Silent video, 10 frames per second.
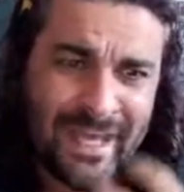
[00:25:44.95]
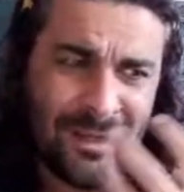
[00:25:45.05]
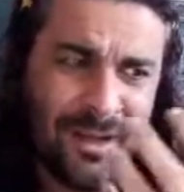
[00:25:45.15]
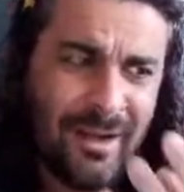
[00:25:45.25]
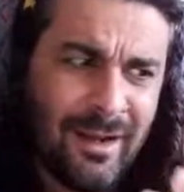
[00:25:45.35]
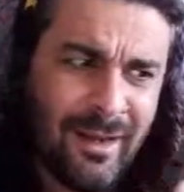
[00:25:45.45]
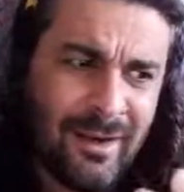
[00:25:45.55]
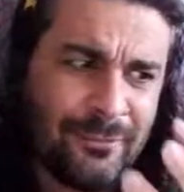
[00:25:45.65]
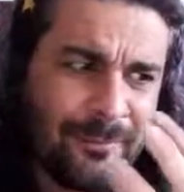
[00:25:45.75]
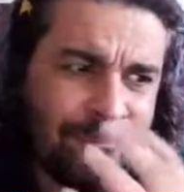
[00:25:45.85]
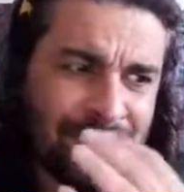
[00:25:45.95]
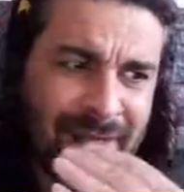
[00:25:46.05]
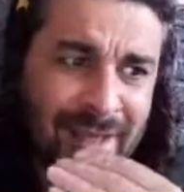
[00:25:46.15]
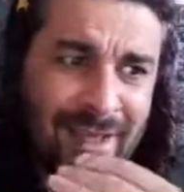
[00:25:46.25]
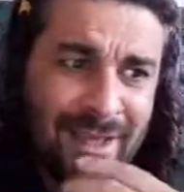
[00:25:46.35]
and I love
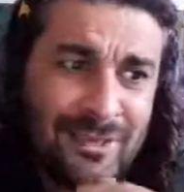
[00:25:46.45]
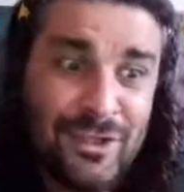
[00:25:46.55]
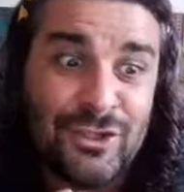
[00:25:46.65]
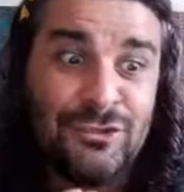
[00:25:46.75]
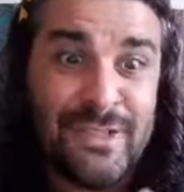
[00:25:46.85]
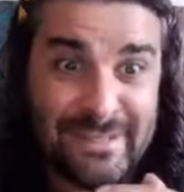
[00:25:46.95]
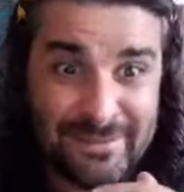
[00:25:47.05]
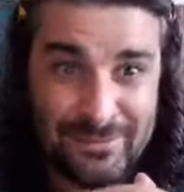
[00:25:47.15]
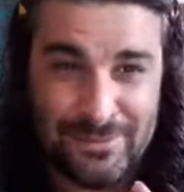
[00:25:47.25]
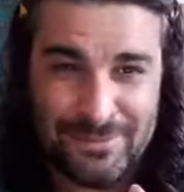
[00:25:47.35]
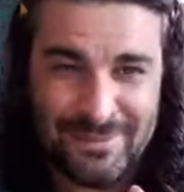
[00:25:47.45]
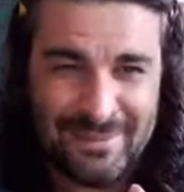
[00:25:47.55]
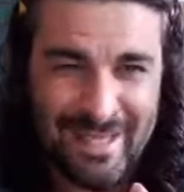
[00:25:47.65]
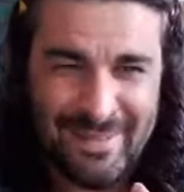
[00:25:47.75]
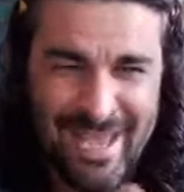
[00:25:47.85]
the crystals
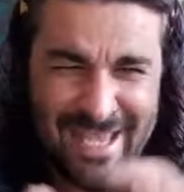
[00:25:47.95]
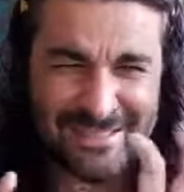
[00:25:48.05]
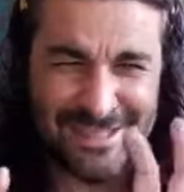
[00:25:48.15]
that are there.